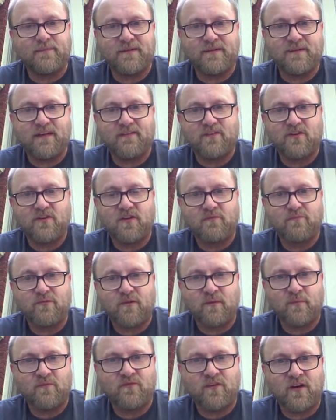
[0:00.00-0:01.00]
and you have a hard
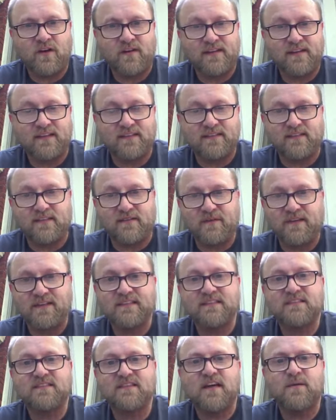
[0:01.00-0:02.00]
problem falling asleep. But
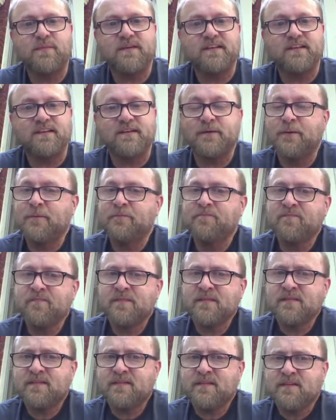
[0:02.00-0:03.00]
insomnia,
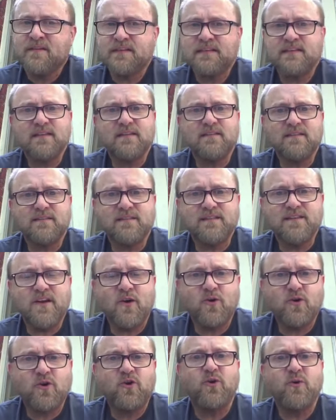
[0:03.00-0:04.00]

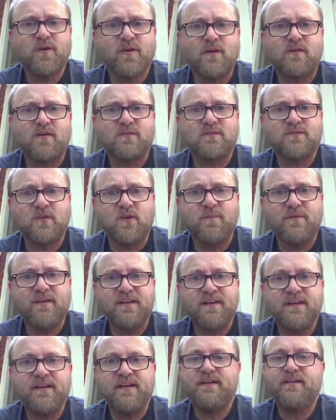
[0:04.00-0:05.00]
could also
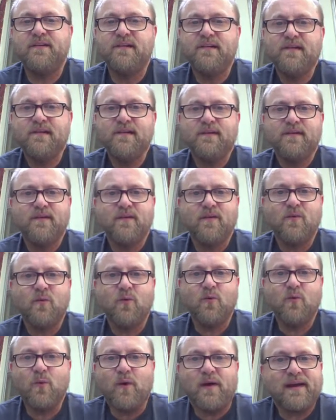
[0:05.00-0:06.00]
be
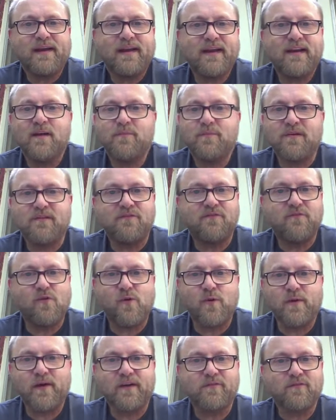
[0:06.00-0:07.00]
waking up at
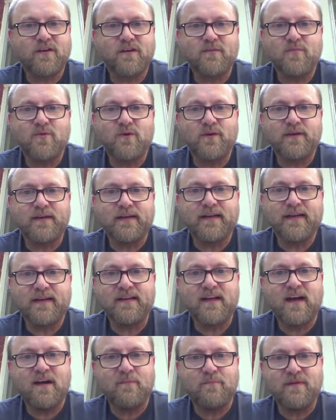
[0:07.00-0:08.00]
4 every morning and
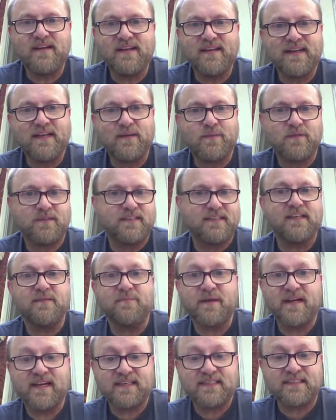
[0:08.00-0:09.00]
not being able to get
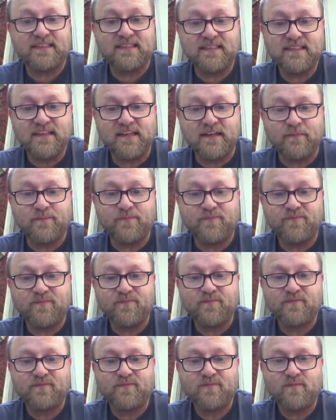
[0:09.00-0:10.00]
back to sleep,
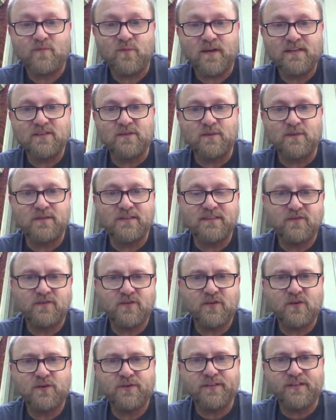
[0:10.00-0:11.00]
right? So a
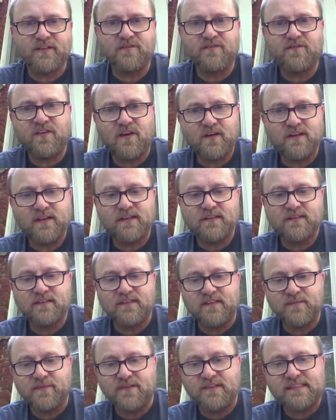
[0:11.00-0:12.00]
difficulty in falling
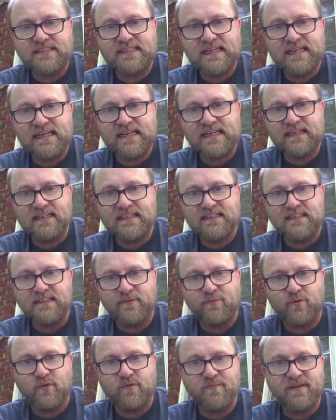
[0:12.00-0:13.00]
asleep or staying asleep
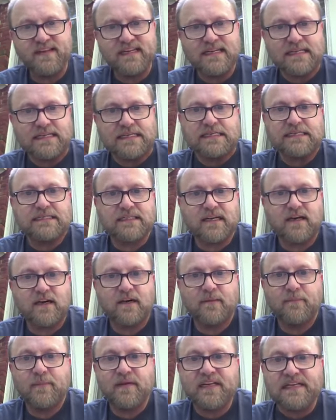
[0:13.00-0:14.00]
would be
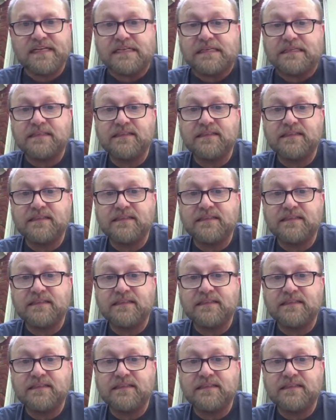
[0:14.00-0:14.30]
insomnia.